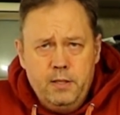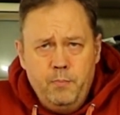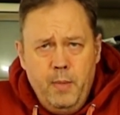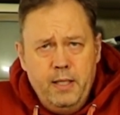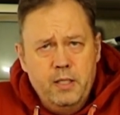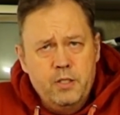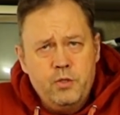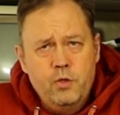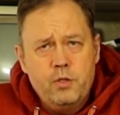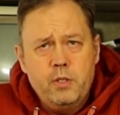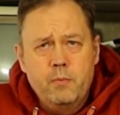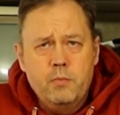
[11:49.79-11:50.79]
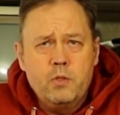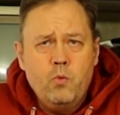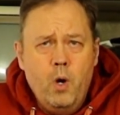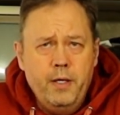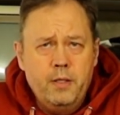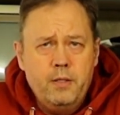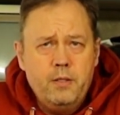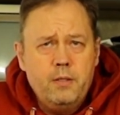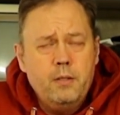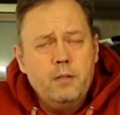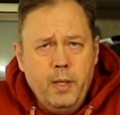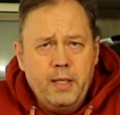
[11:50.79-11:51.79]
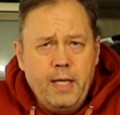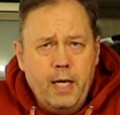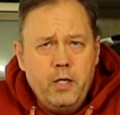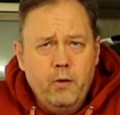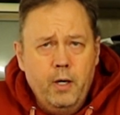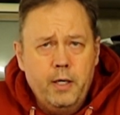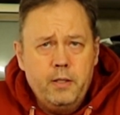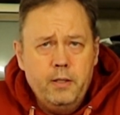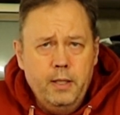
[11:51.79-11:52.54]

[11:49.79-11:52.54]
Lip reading: made the systems quite spectacular.